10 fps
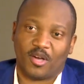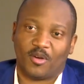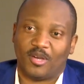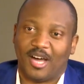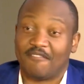
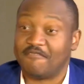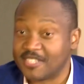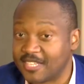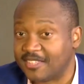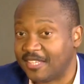where we are
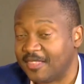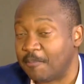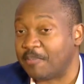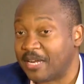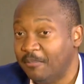visiting
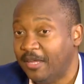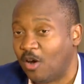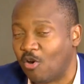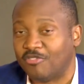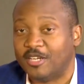the
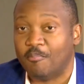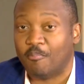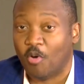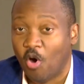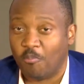Premier of
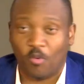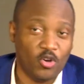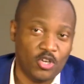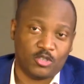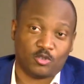
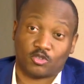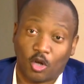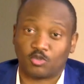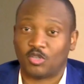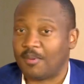Limpopo
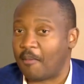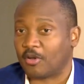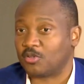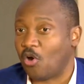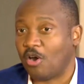to talk to him
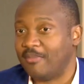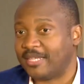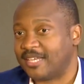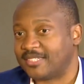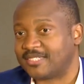about all
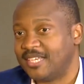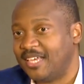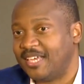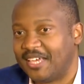matters,